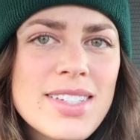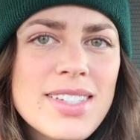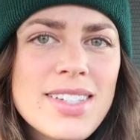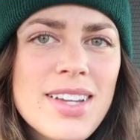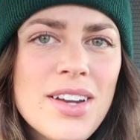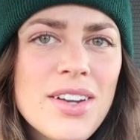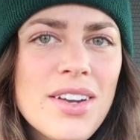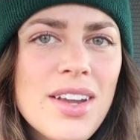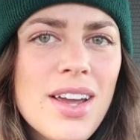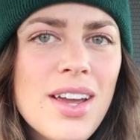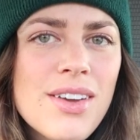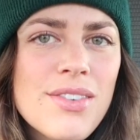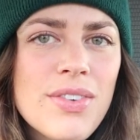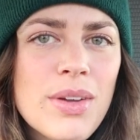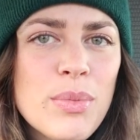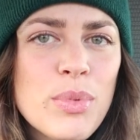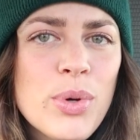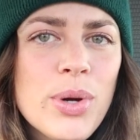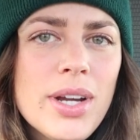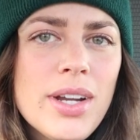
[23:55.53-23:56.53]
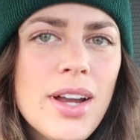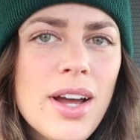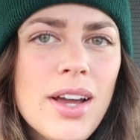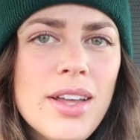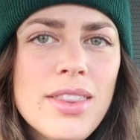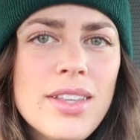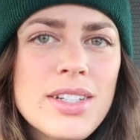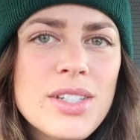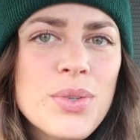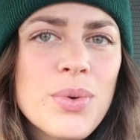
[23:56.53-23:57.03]
is Sunday, February
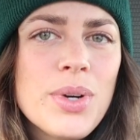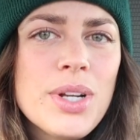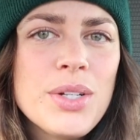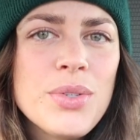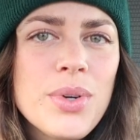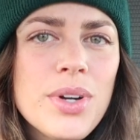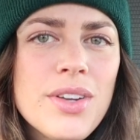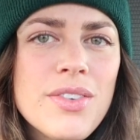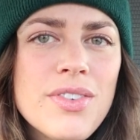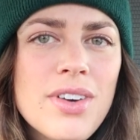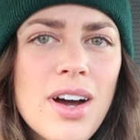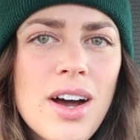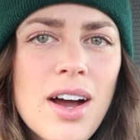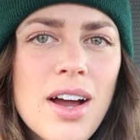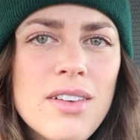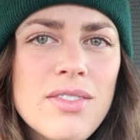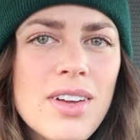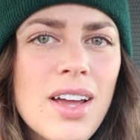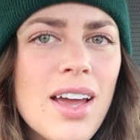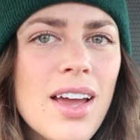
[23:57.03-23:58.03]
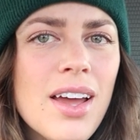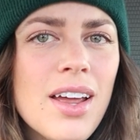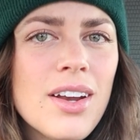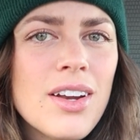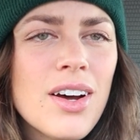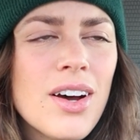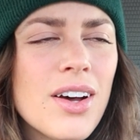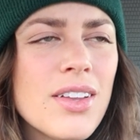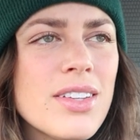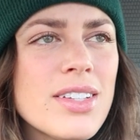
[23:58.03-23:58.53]
9th, 2025,
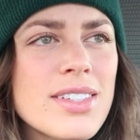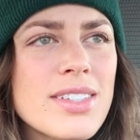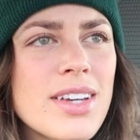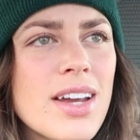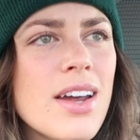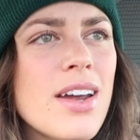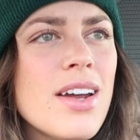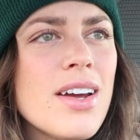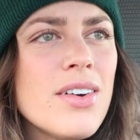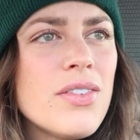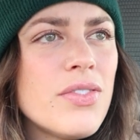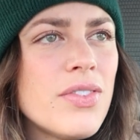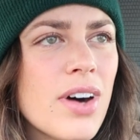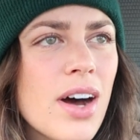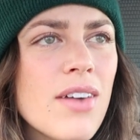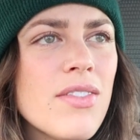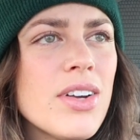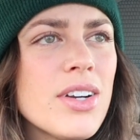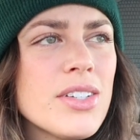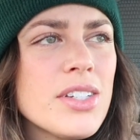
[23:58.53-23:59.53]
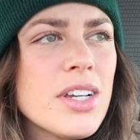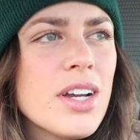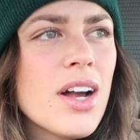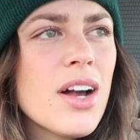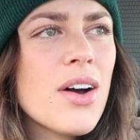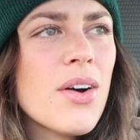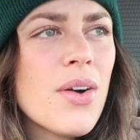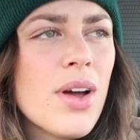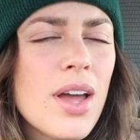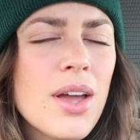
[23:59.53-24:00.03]
and on this day, 5 years
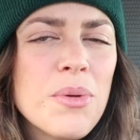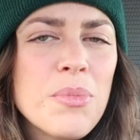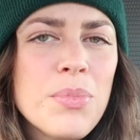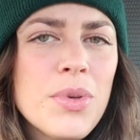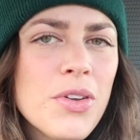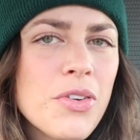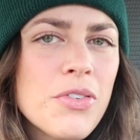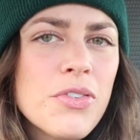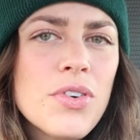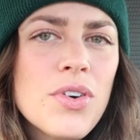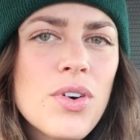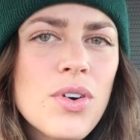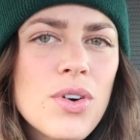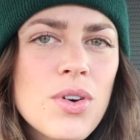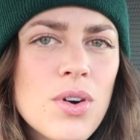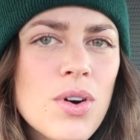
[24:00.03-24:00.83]
ago, a beautiful